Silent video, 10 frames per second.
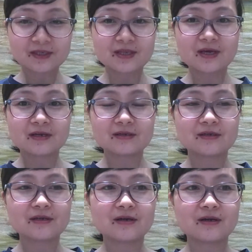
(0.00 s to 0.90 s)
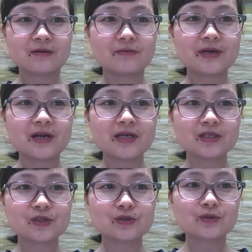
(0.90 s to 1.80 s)
that
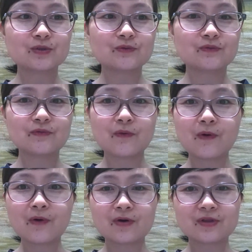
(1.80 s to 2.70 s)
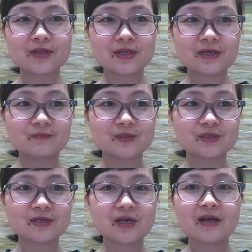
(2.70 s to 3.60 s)
relate to four
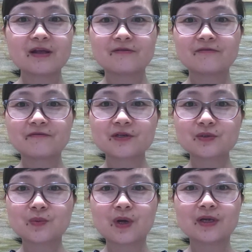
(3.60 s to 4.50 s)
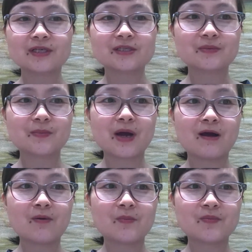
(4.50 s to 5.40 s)
themes. The first one is
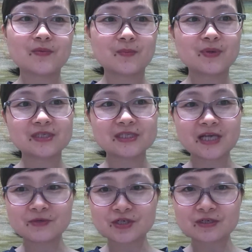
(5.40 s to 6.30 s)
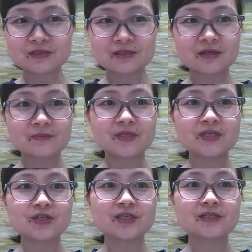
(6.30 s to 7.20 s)
about the perceptions of
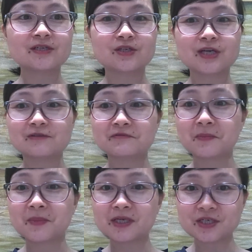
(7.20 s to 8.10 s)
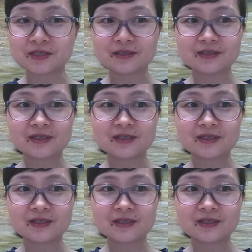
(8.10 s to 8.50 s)
digital transformation.